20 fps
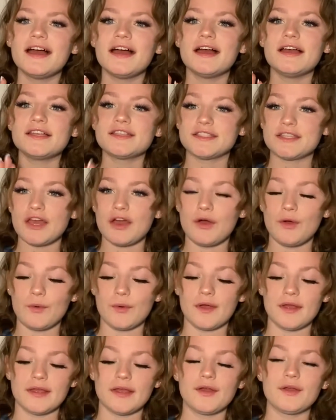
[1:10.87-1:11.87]
So
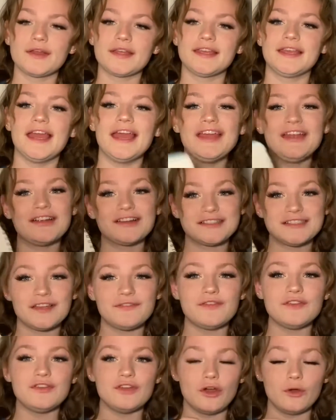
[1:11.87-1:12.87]
get yourself a
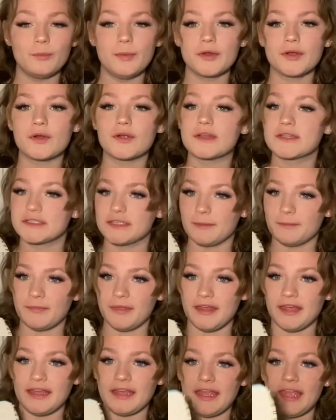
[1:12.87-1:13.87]
notebook or
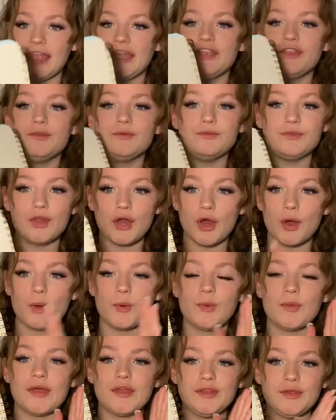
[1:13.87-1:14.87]
something, and you know
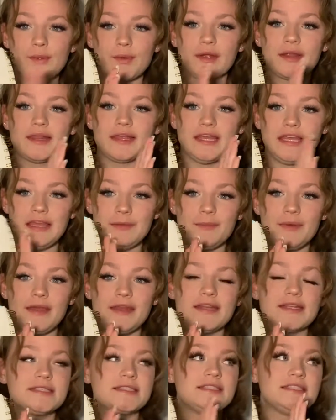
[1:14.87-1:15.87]
that you're going to keep it in
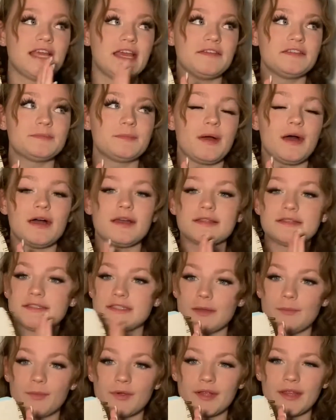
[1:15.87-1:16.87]
a safe spot
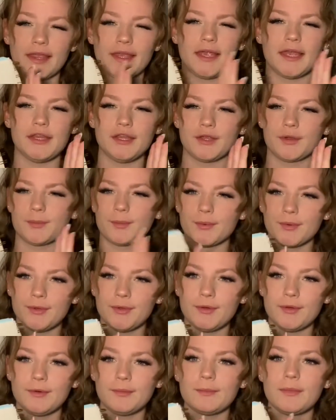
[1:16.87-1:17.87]
somewhere like in your
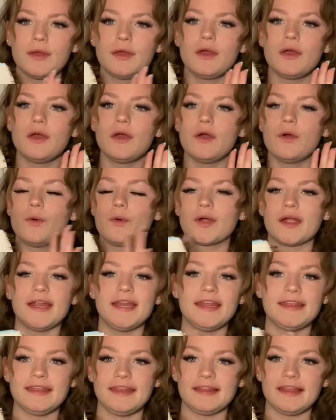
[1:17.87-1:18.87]
room or
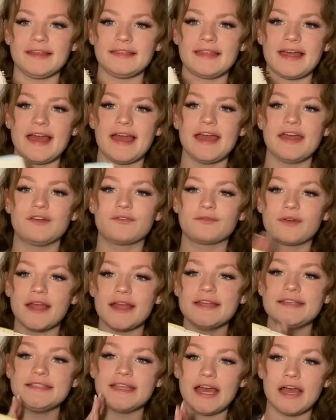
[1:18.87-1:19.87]
anything like that, and
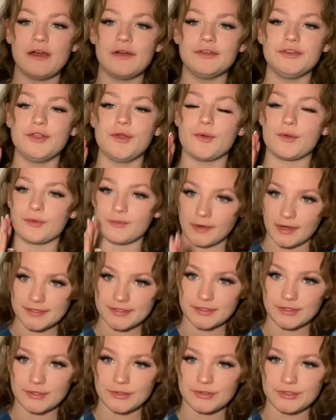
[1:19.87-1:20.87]
write down your
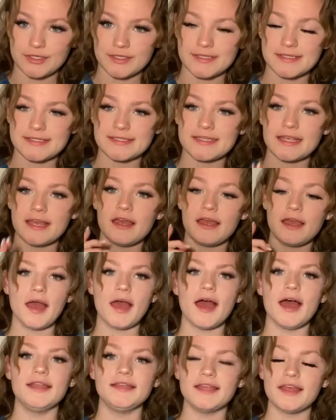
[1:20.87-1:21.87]
resolutions.
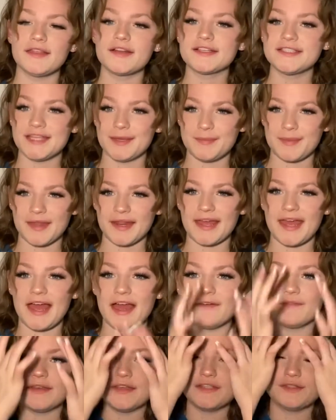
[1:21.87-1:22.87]
Another tip that I
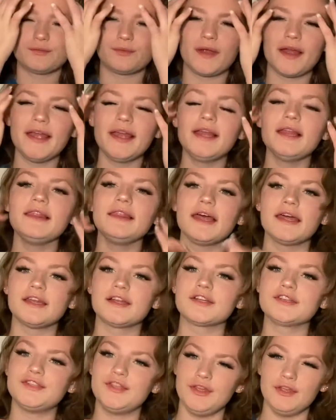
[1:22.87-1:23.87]
have is write a letter
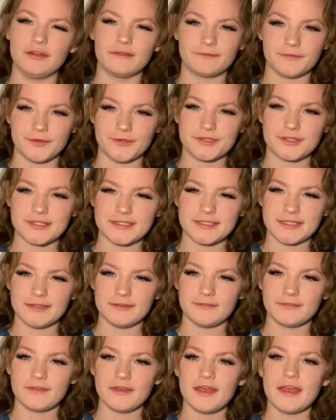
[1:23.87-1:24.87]
to your future
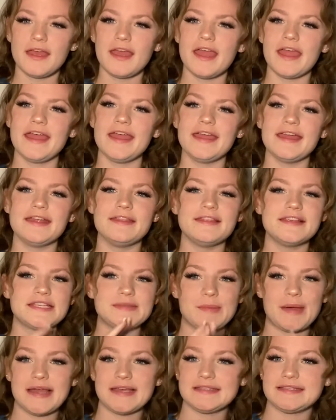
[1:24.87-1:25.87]
self. And this
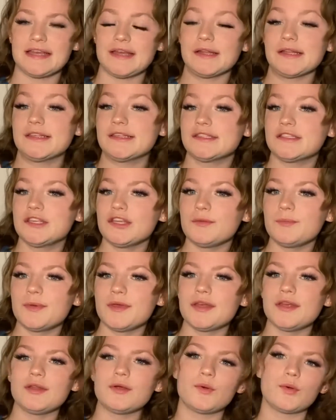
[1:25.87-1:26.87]
might sound
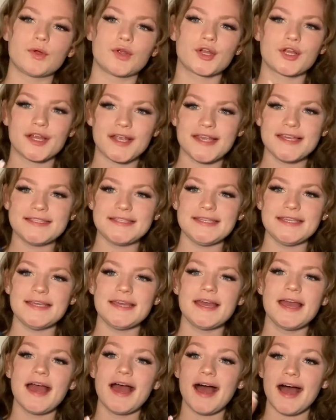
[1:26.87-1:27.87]
stupid or crazy.
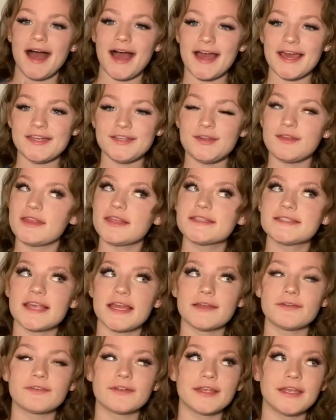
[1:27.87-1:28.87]
I do this
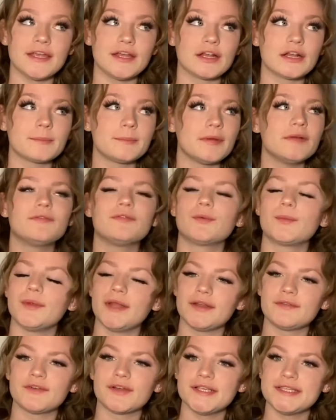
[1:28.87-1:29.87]
every year, but for
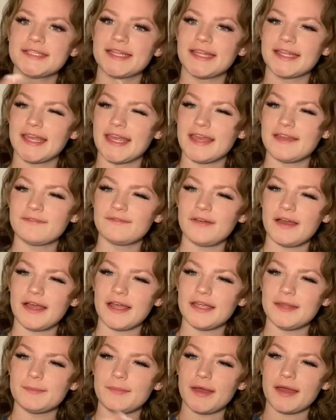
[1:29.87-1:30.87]
whatever reason, I can't
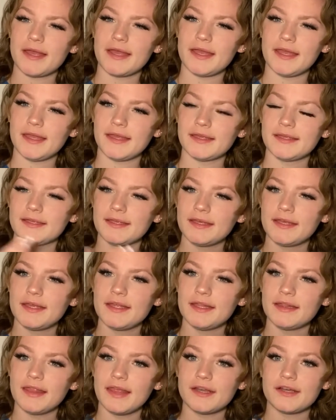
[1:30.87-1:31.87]
find my
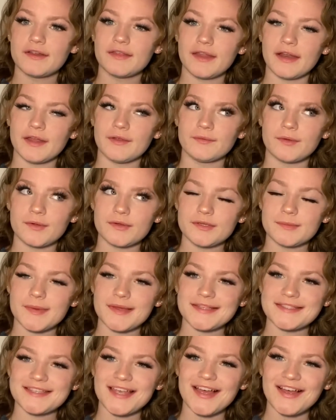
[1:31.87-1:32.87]
letter that I wrote to
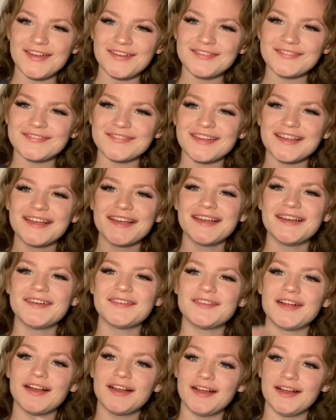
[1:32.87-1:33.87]
myself
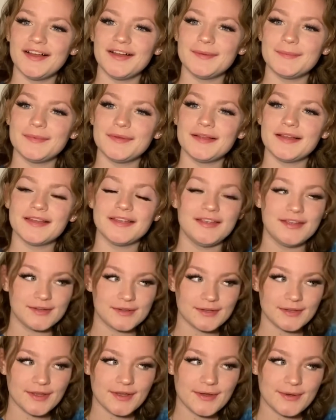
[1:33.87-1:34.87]
a year
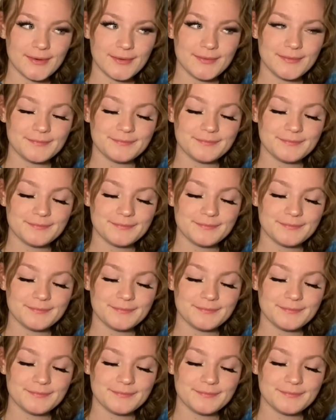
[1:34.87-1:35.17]
ago.